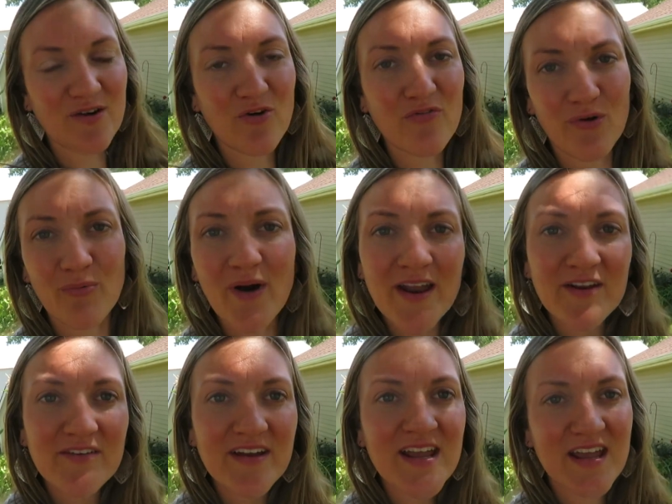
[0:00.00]

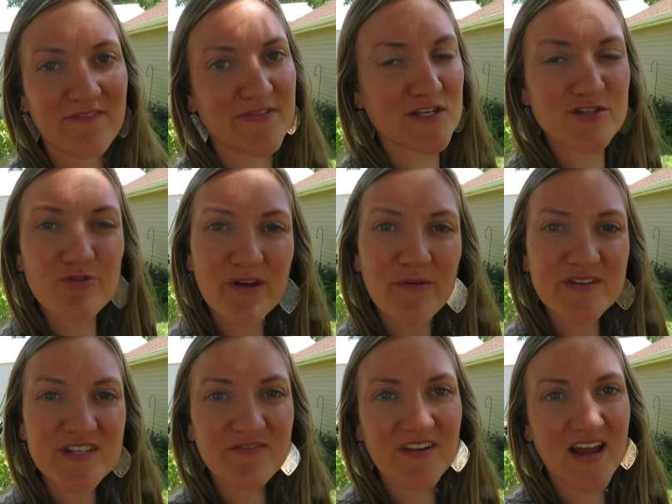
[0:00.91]
overwatering, if the soil
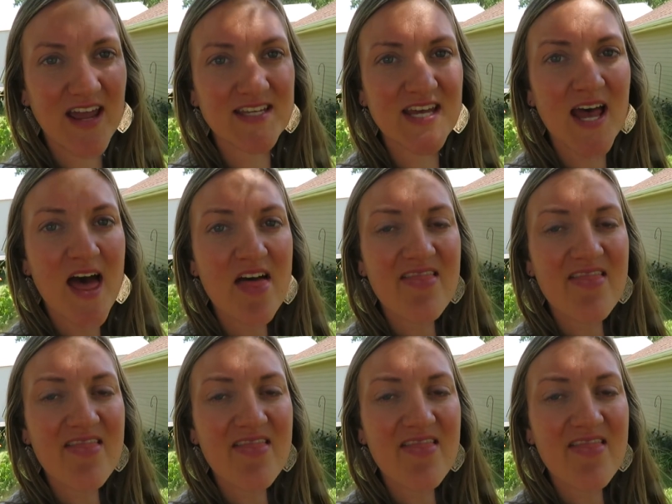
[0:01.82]
isn't right,